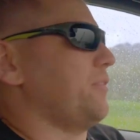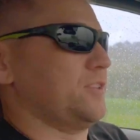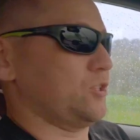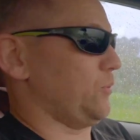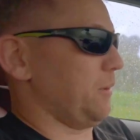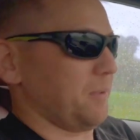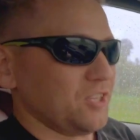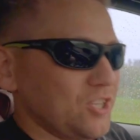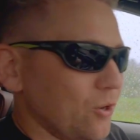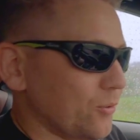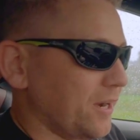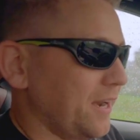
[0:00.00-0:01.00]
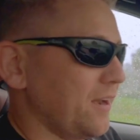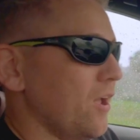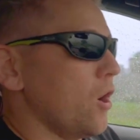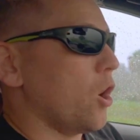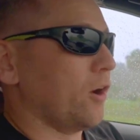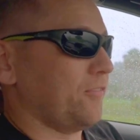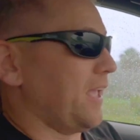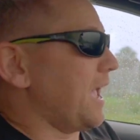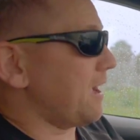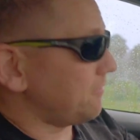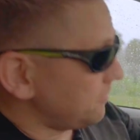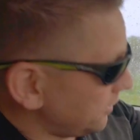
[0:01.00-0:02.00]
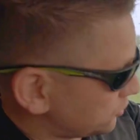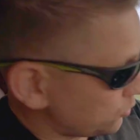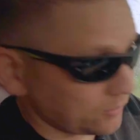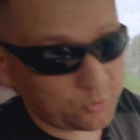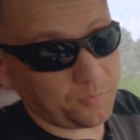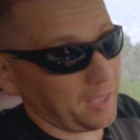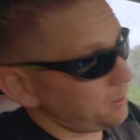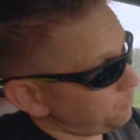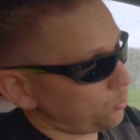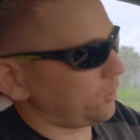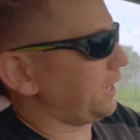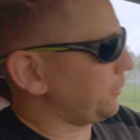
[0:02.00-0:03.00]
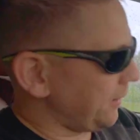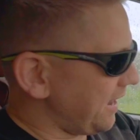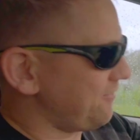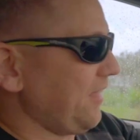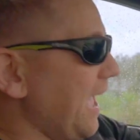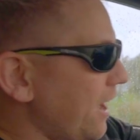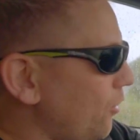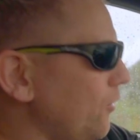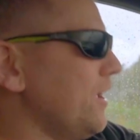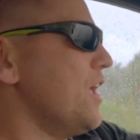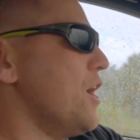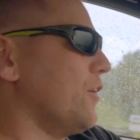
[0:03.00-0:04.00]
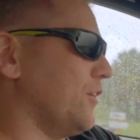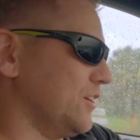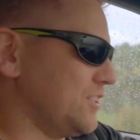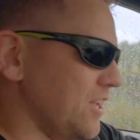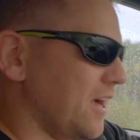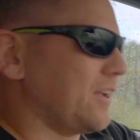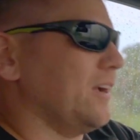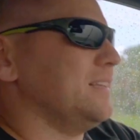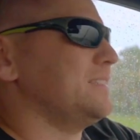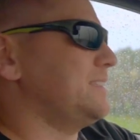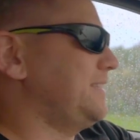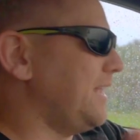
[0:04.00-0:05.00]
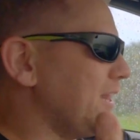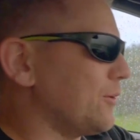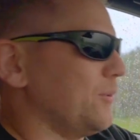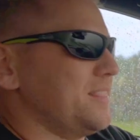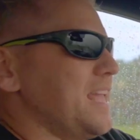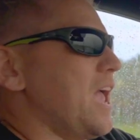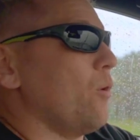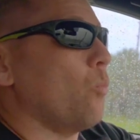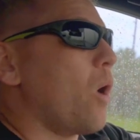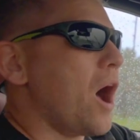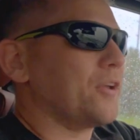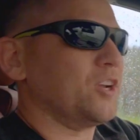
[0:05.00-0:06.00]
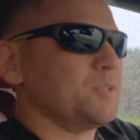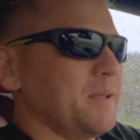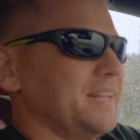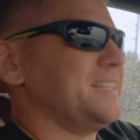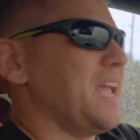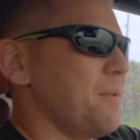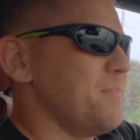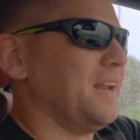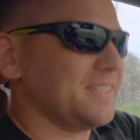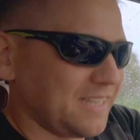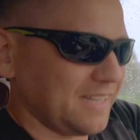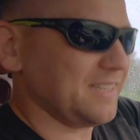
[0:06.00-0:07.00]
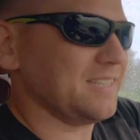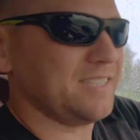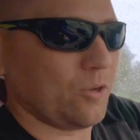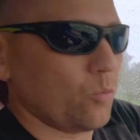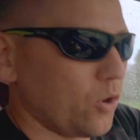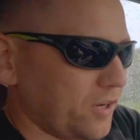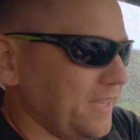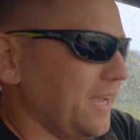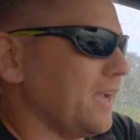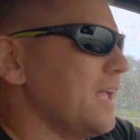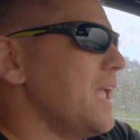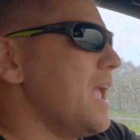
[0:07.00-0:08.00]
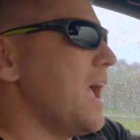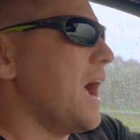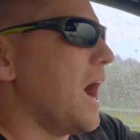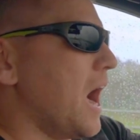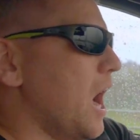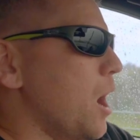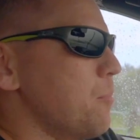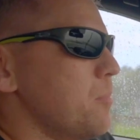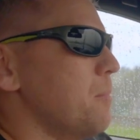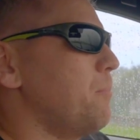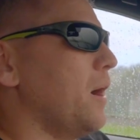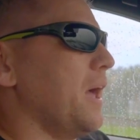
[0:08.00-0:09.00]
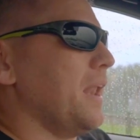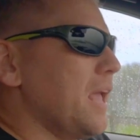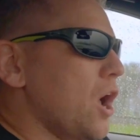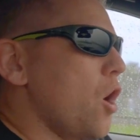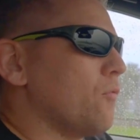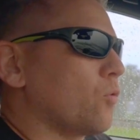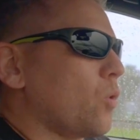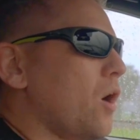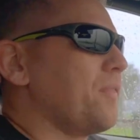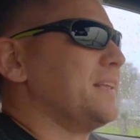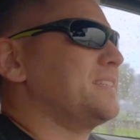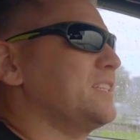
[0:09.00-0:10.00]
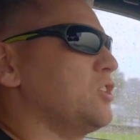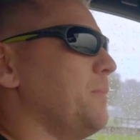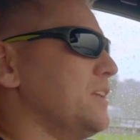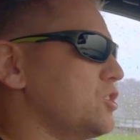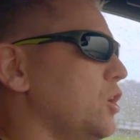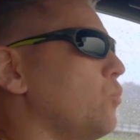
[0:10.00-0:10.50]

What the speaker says: with screaming children, or if you have a torrential downpour like we have now, you're stuck dealing with that while you're spending 10 minutes getting this thing working. But overall, that system is